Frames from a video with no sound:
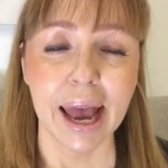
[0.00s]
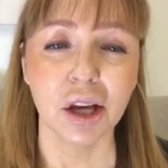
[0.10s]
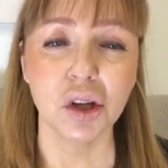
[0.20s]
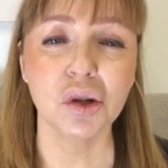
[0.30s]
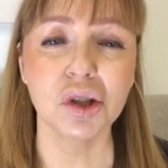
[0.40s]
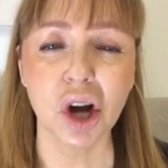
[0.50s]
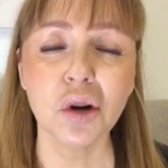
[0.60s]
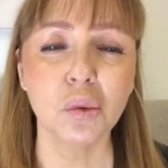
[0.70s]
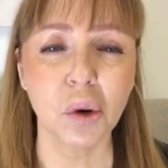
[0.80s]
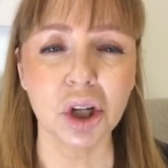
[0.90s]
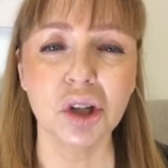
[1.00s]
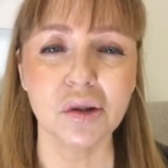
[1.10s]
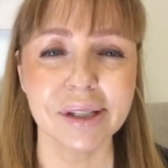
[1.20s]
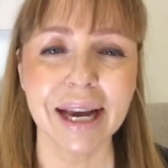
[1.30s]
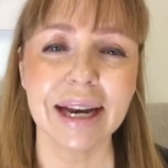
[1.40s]
You don't want to
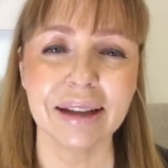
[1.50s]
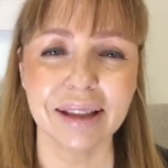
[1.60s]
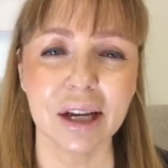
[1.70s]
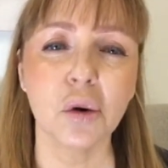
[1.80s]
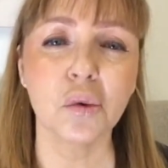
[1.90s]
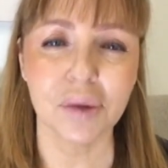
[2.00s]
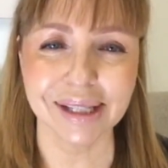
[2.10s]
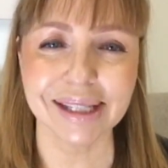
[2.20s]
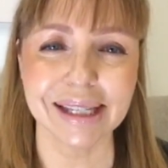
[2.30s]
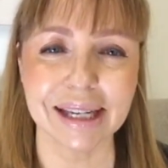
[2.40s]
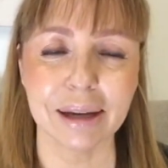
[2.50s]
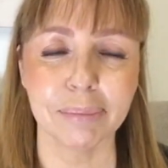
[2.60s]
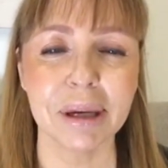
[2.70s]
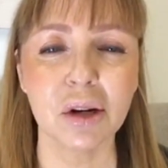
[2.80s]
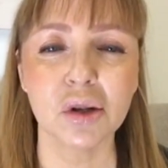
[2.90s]
use anything risky,
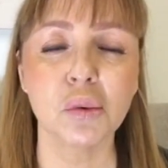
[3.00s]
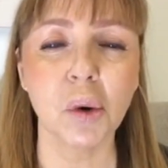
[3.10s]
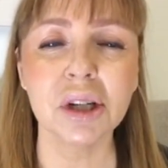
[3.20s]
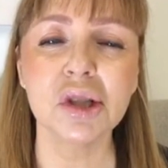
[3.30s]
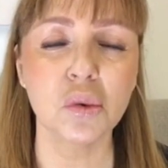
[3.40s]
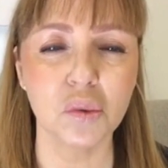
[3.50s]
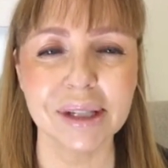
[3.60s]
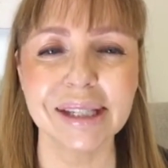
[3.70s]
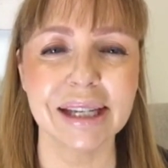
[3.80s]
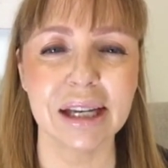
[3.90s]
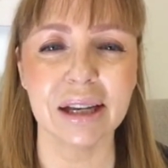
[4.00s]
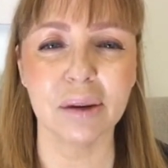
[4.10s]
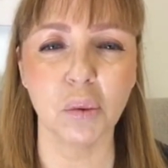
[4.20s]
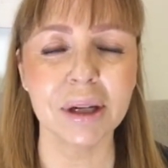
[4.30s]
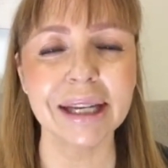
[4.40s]
because what is risky,
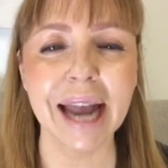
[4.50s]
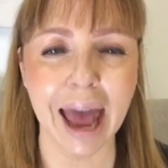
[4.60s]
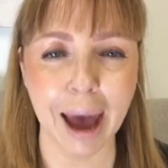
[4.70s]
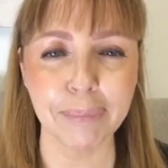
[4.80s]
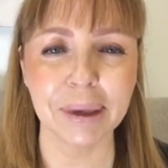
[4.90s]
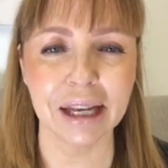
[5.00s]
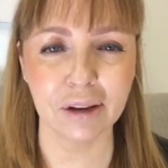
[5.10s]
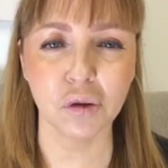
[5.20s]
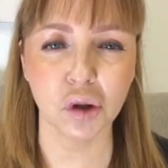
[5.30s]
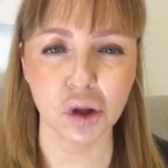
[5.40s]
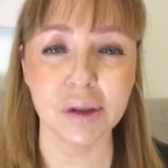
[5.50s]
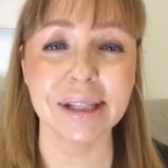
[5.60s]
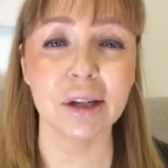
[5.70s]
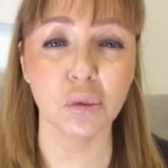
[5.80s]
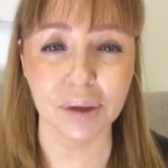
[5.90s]
what can happen if you're
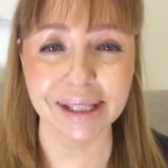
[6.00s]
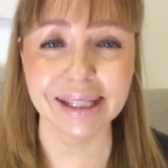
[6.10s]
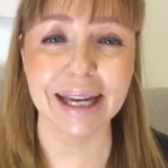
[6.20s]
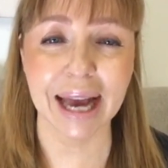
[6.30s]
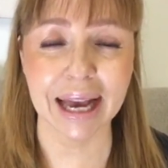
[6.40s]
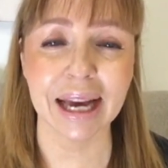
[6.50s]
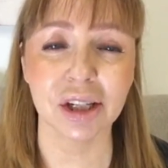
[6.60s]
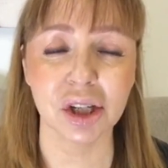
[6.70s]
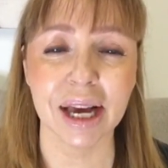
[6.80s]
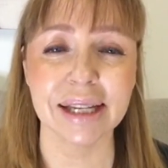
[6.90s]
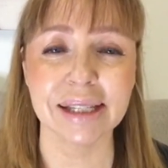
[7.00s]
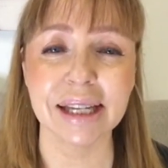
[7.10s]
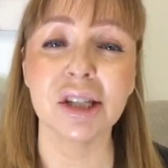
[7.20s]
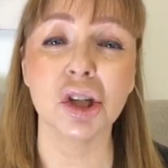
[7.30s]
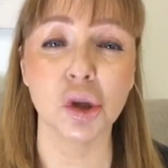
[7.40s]
using risky AHAs
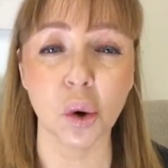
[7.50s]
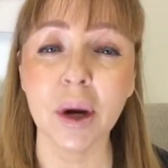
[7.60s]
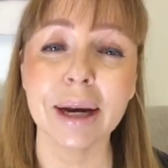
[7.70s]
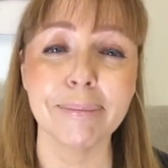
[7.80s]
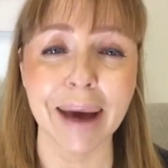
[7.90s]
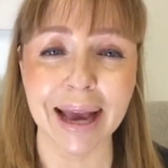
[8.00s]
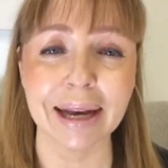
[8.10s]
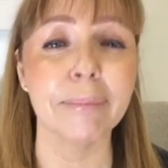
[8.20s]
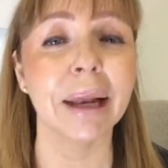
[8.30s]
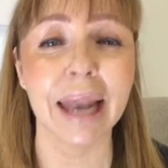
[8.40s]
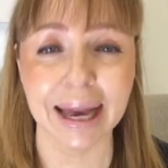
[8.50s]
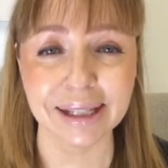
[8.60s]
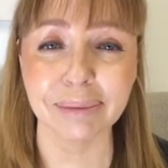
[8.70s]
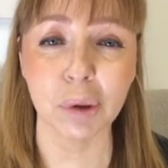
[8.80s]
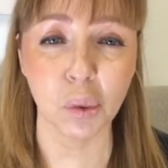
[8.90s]
is that you're going to make
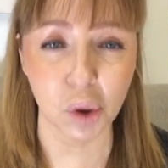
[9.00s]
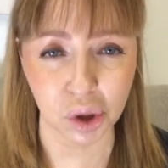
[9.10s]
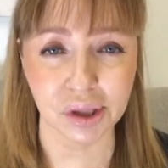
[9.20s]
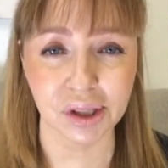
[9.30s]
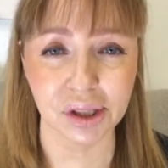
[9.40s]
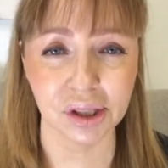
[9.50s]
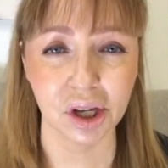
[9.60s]
melasma worse.